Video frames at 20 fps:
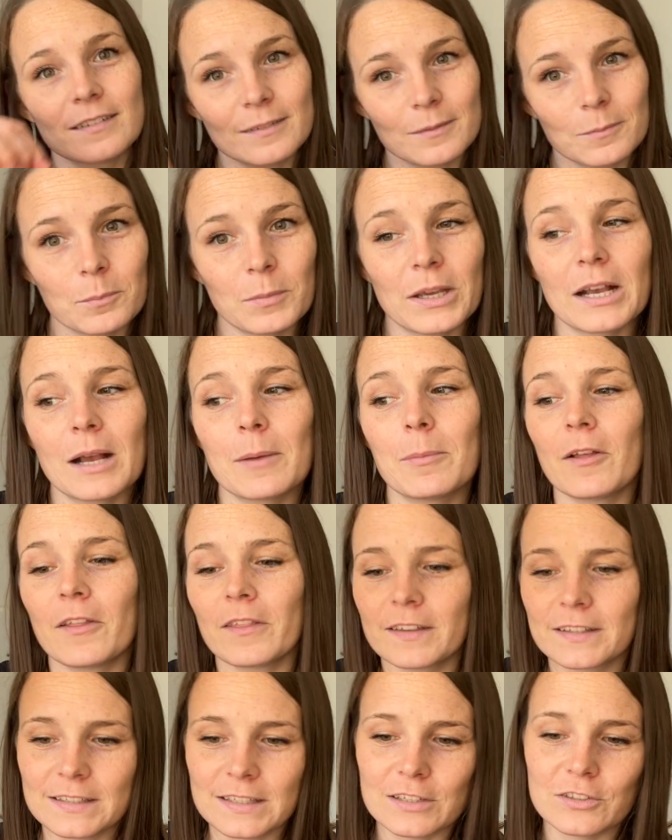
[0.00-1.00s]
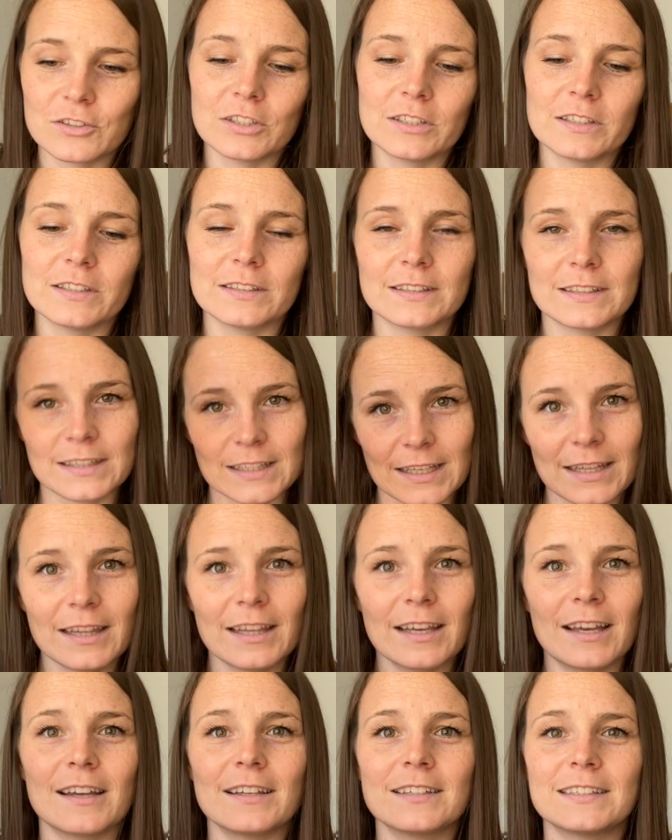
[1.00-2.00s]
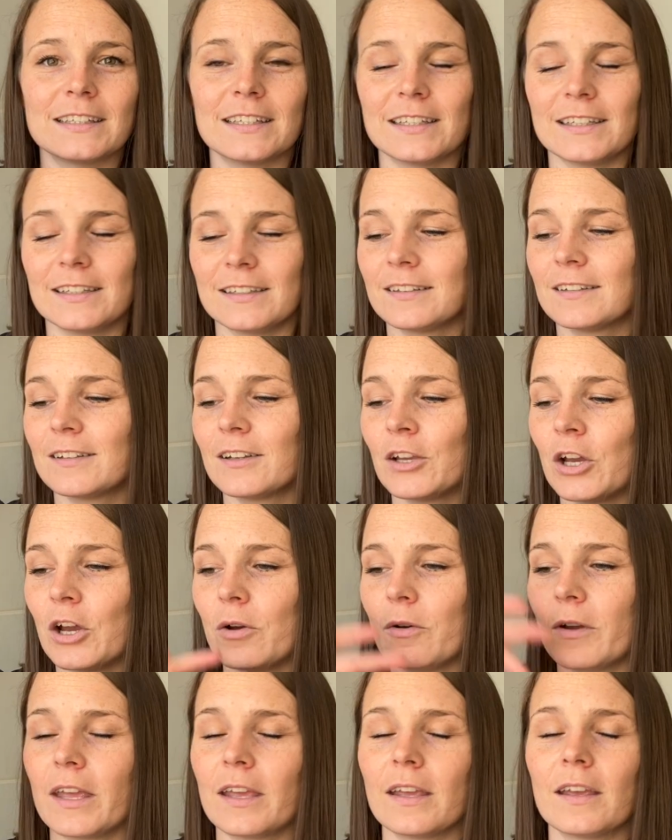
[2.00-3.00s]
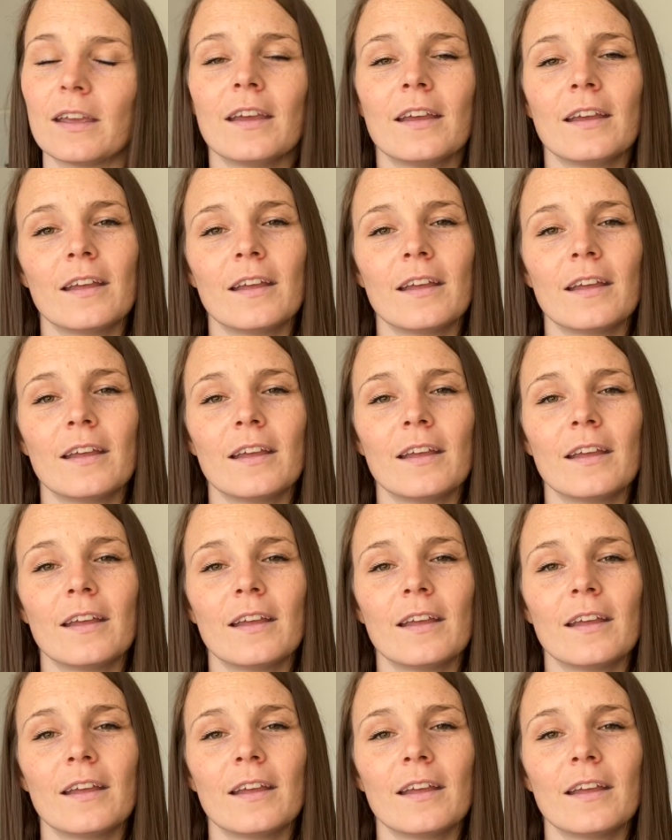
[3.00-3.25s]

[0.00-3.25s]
pick up all the stitches, get the gusset going,